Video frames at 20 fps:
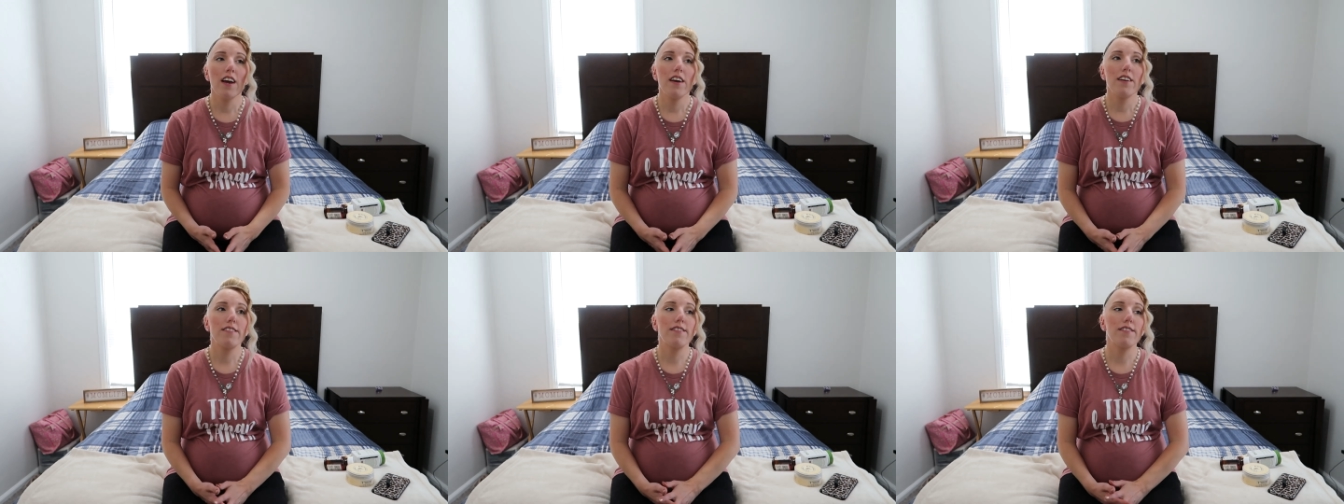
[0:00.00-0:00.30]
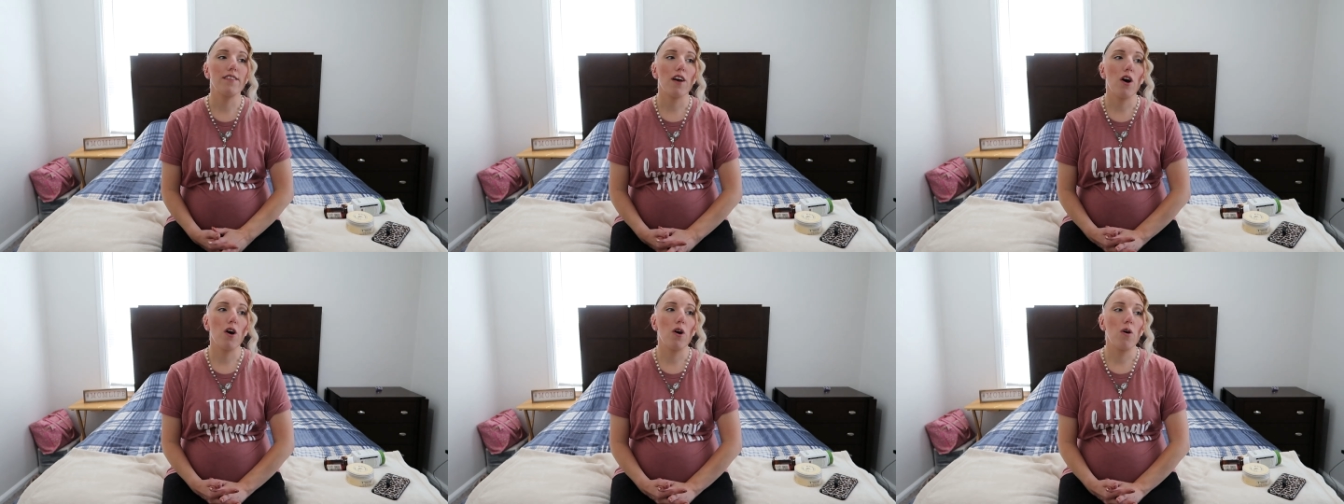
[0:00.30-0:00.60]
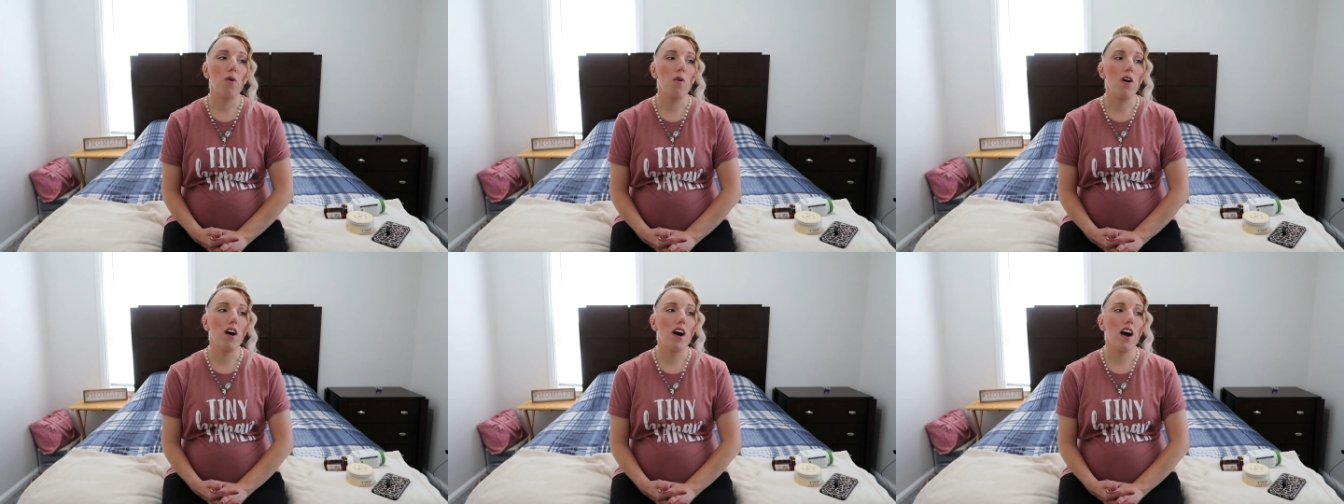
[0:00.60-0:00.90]

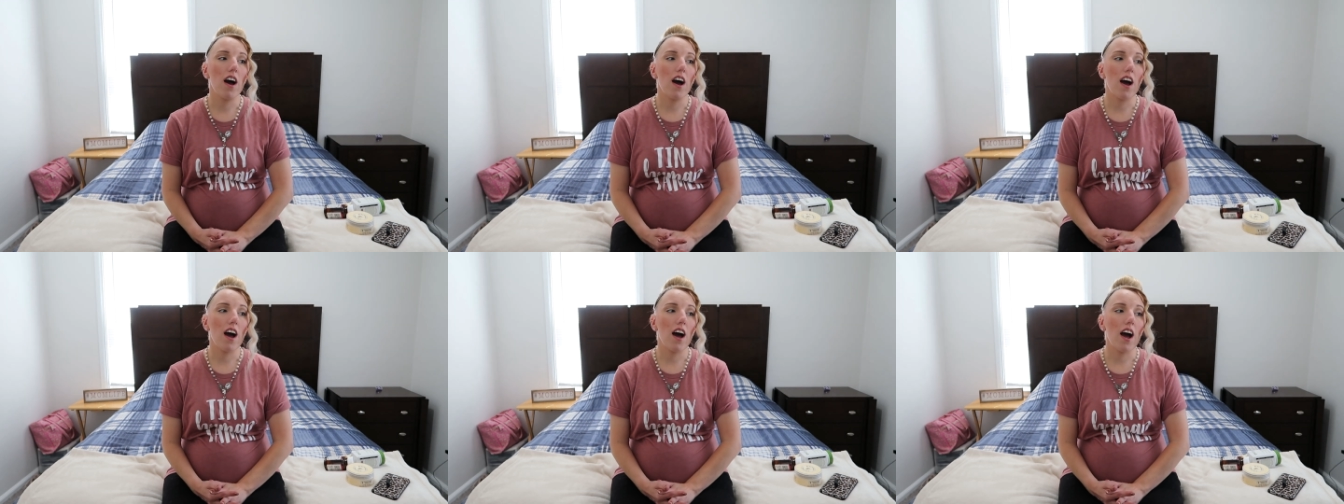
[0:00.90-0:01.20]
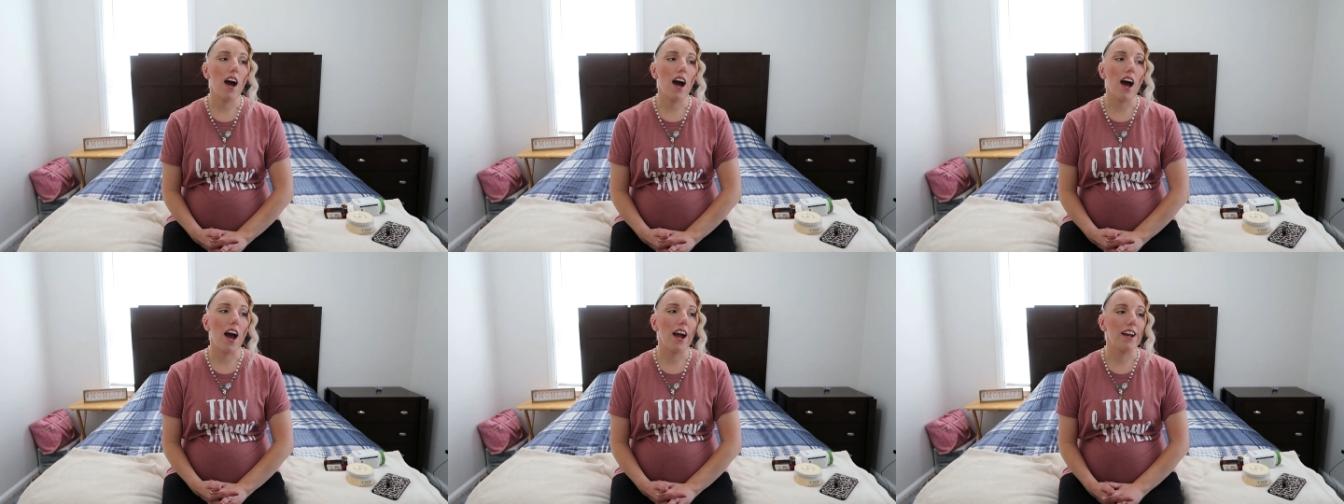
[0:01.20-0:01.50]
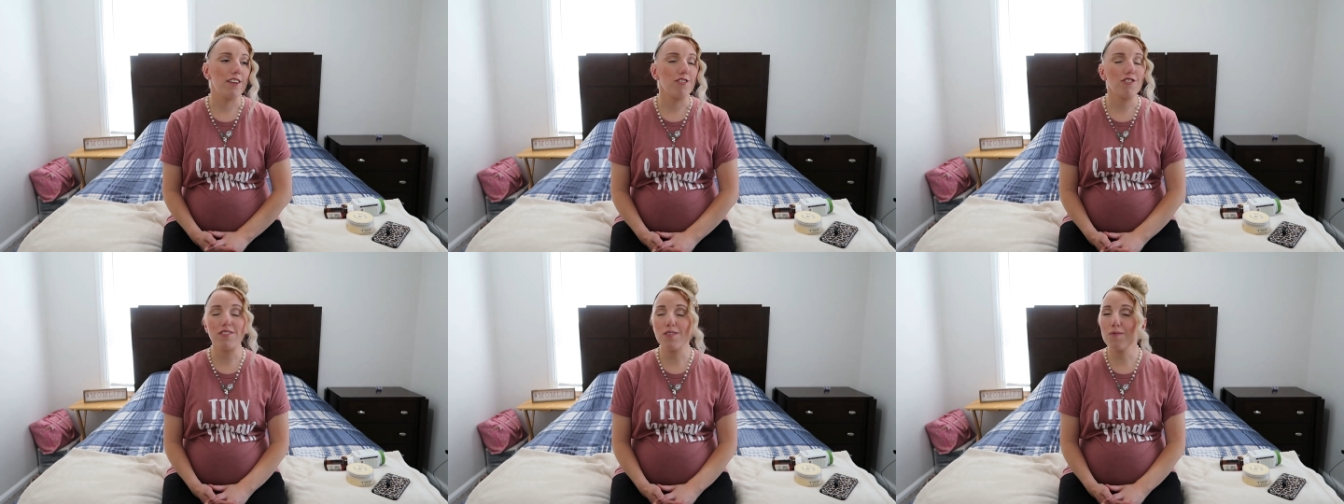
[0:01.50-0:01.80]
So
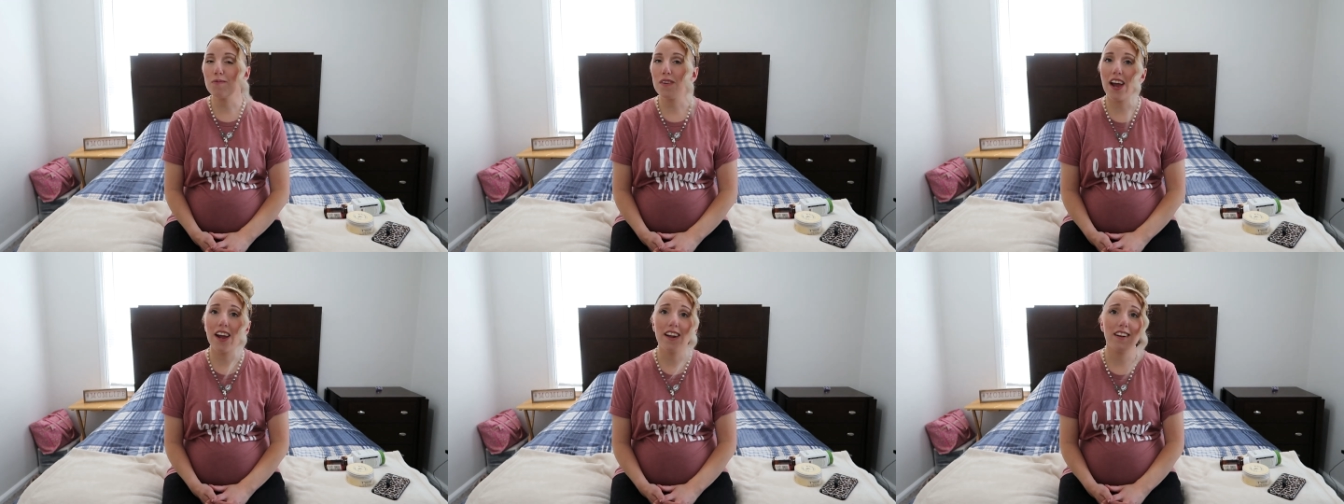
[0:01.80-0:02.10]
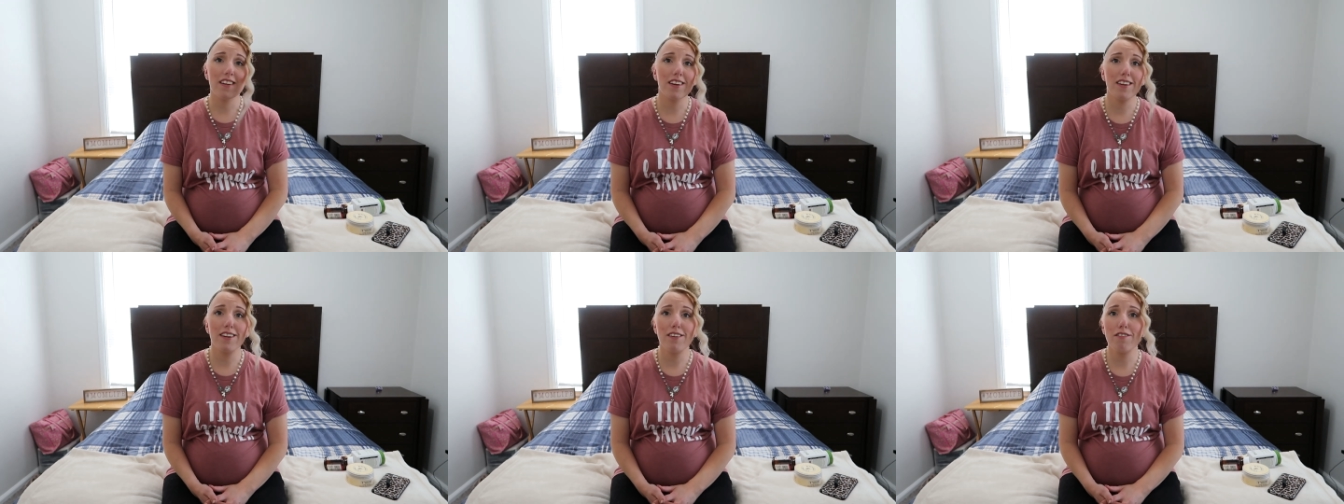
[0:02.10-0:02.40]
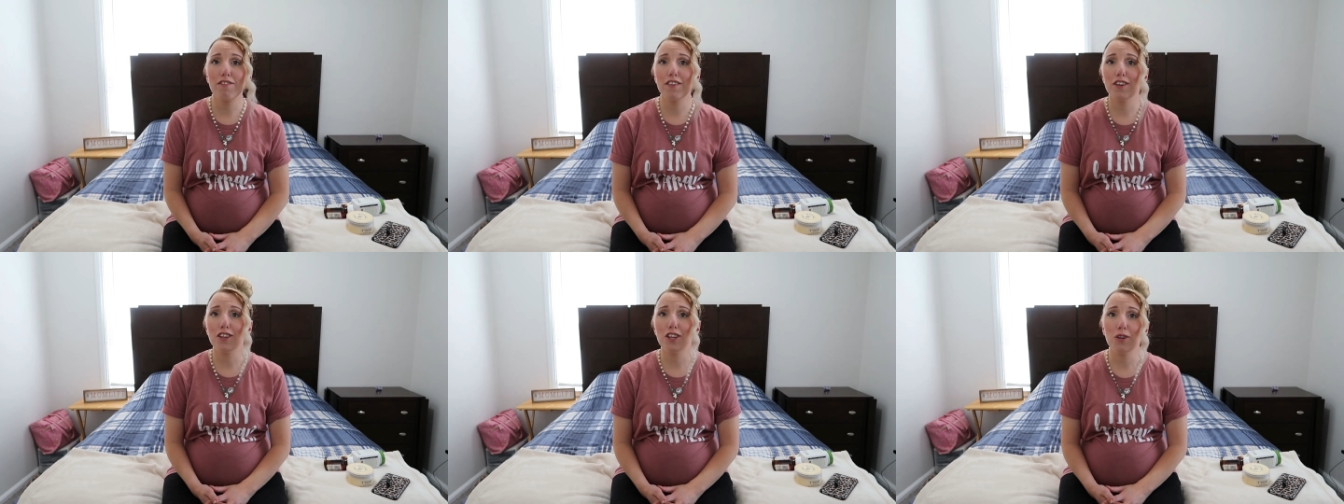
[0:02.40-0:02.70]
I just am kind of gonna
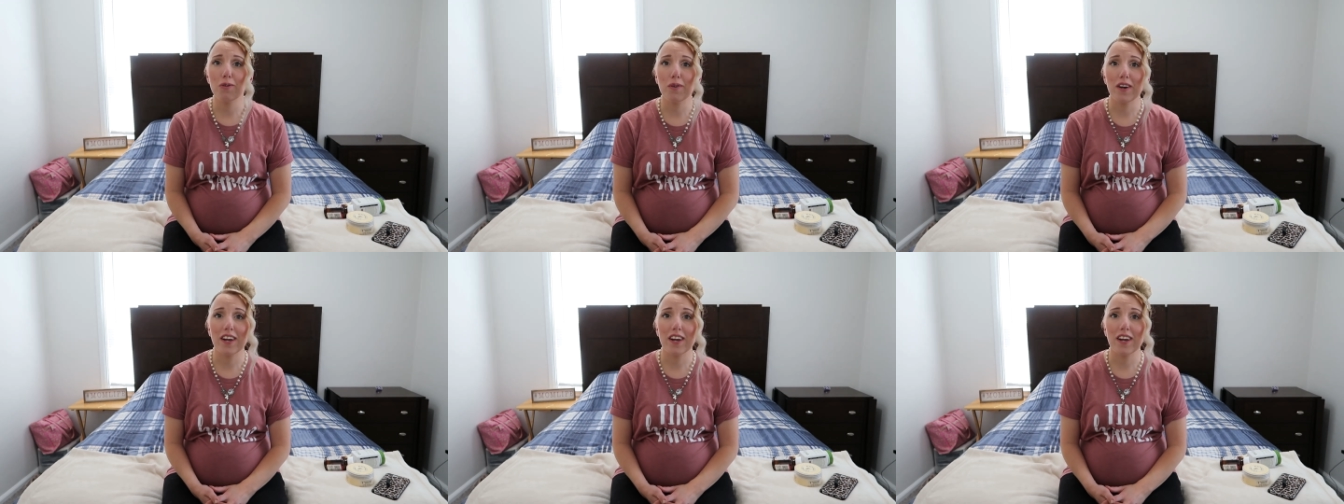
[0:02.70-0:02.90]
fill you